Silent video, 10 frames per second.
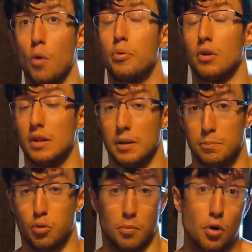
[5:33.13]

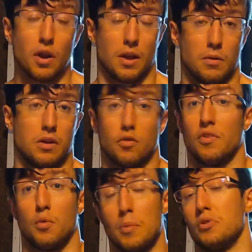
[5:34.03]
openly promoting
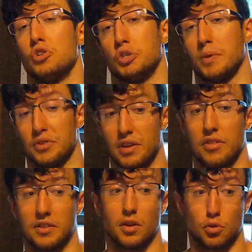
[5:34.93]
evolving rep ranges, because I
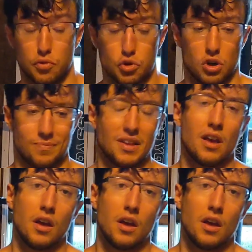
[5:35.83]
think they're the future.